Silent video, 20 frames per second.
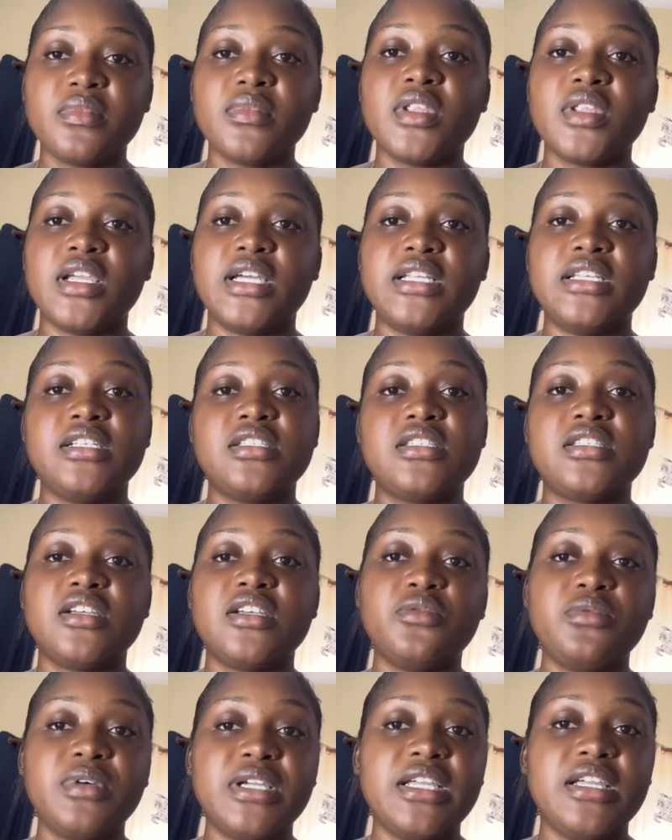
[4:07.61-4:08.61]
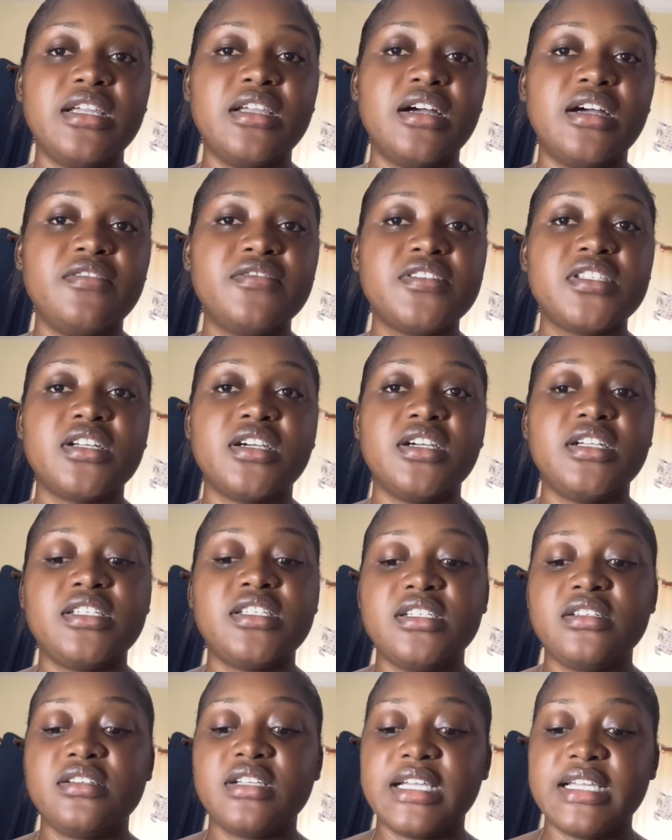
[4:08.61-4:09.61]
and it's a way of
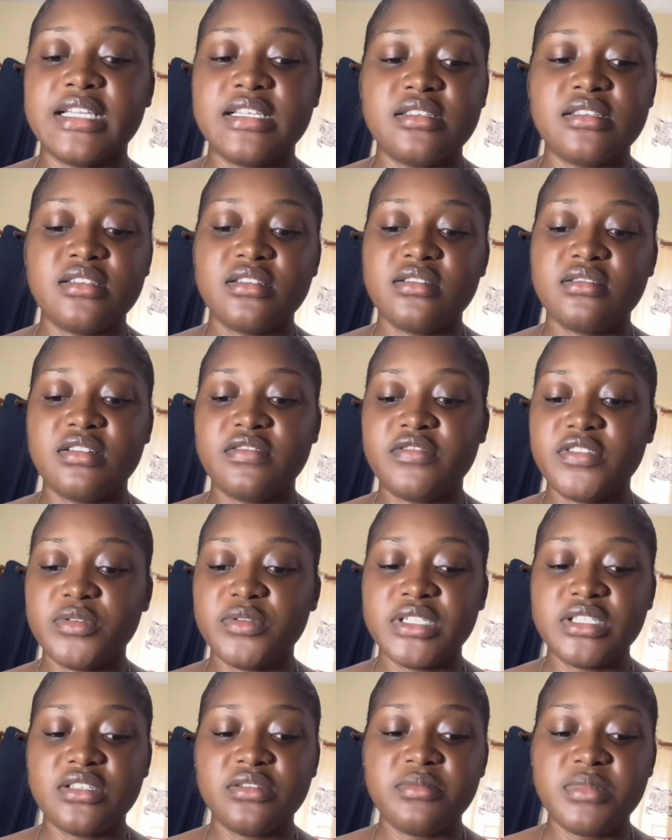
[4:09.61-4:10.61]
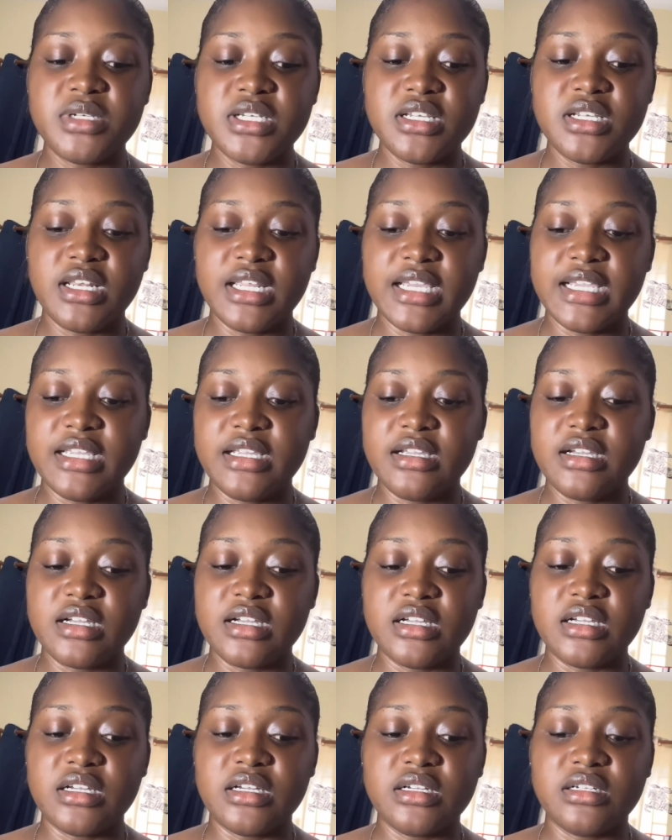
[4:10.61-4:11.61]
starting, guys, you know, if you want to be like
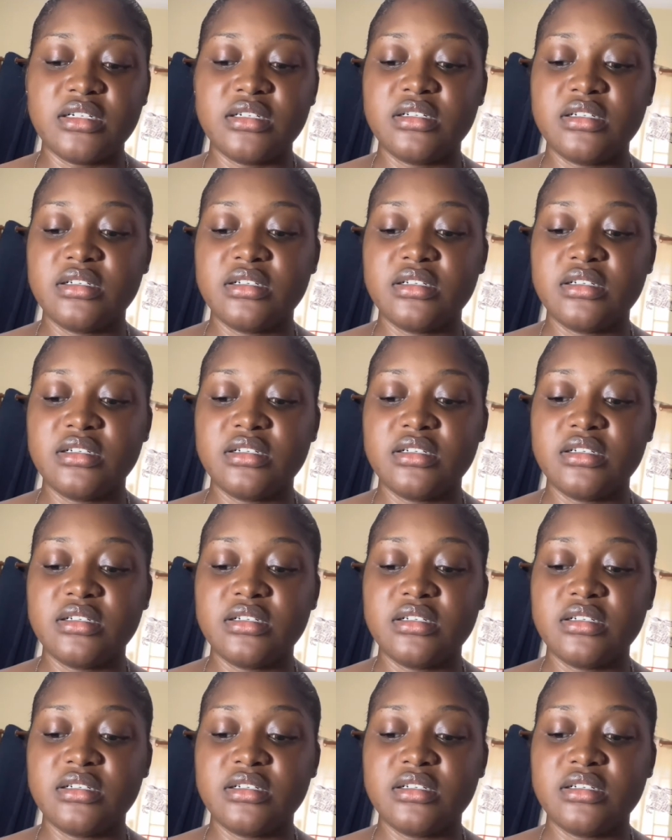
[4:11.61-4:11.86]
a